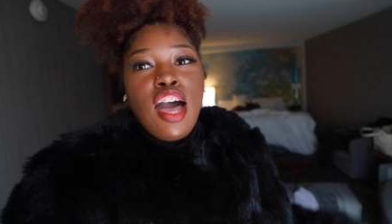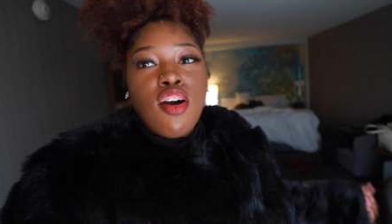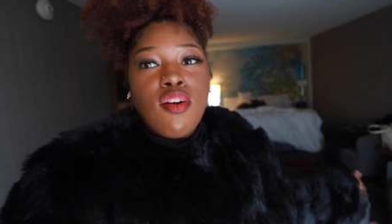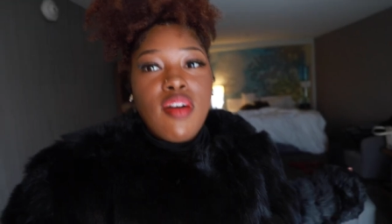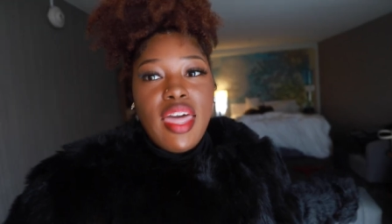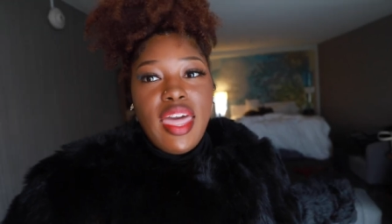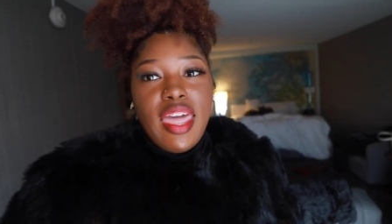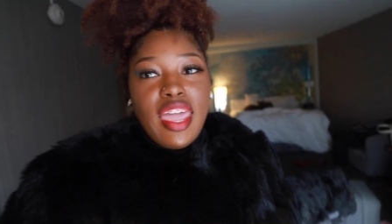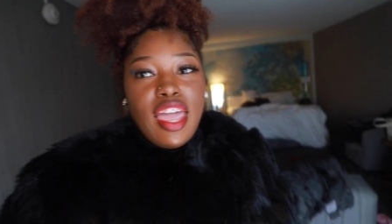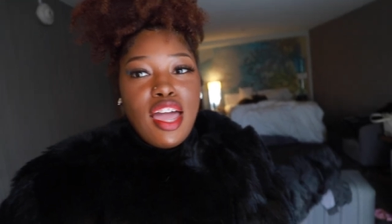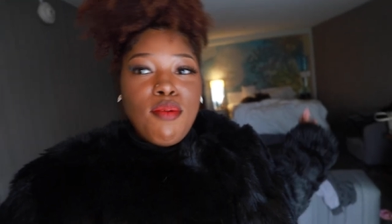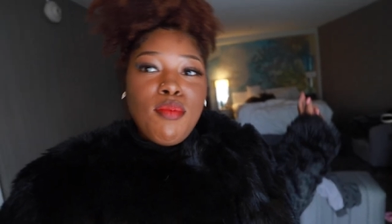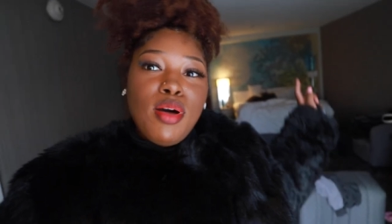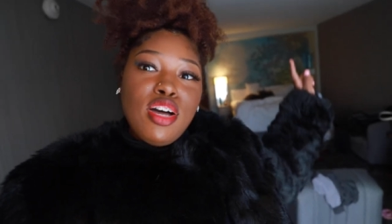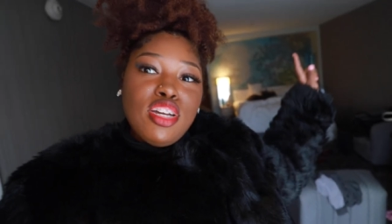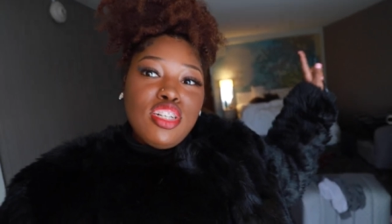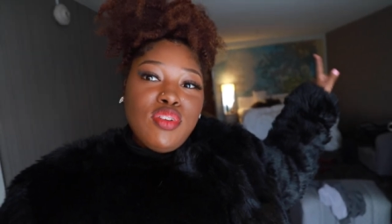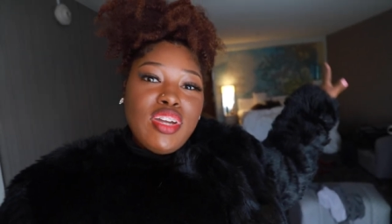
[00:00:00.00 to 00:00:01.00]
Okay,
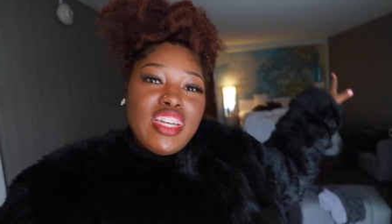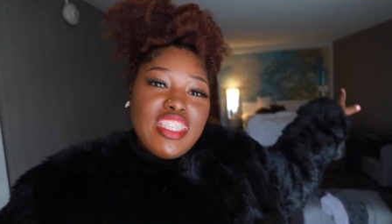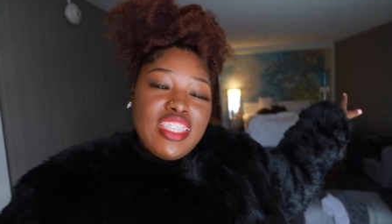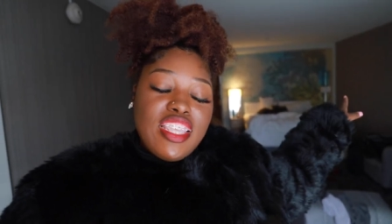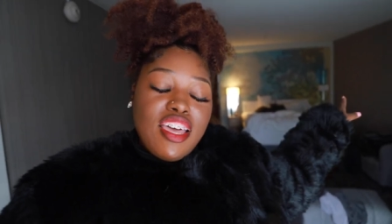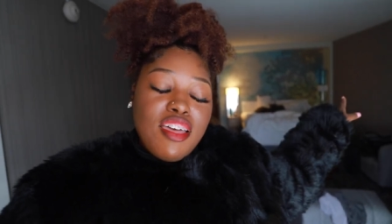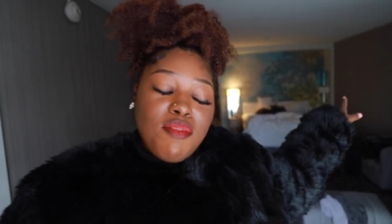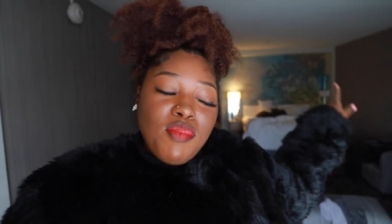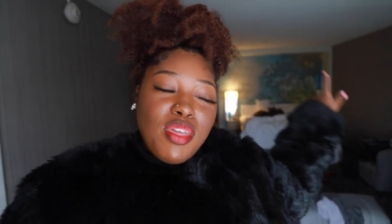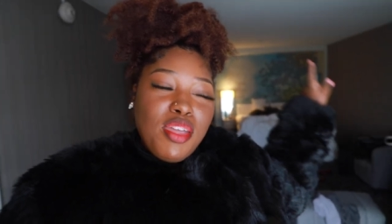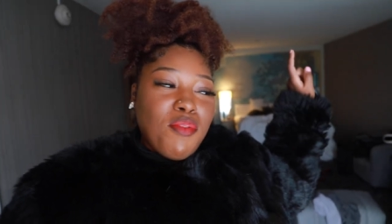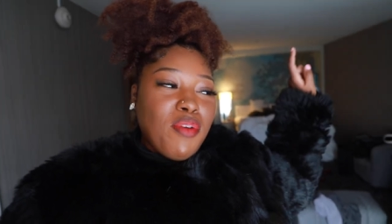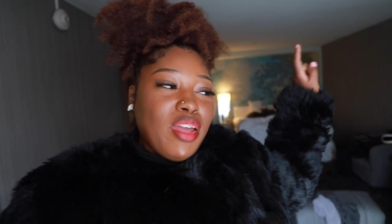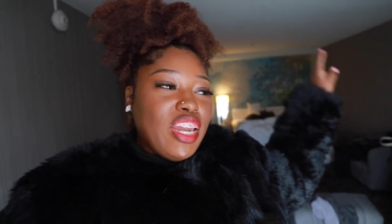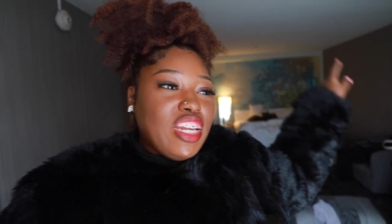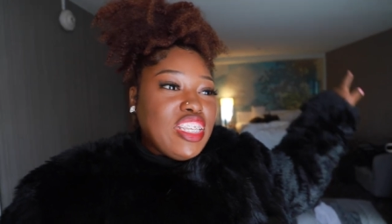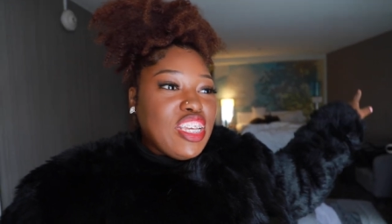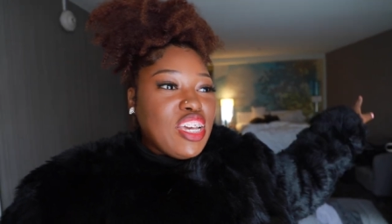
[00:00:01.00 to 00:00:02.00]
I'm all dressed up and
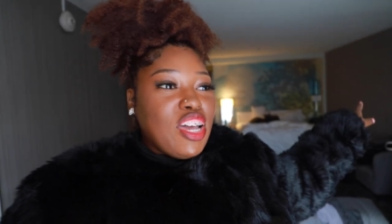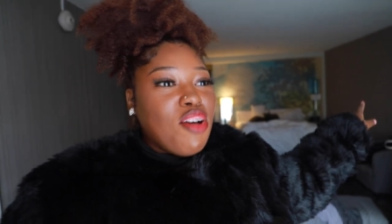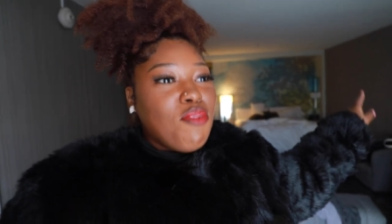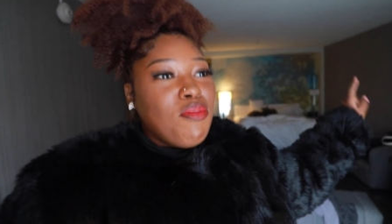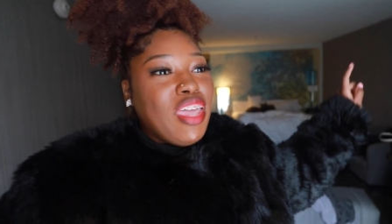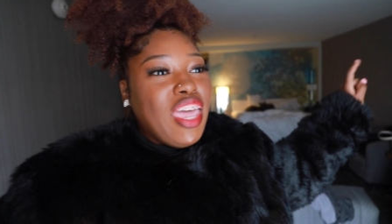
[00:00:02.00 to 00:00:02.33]
ready to go.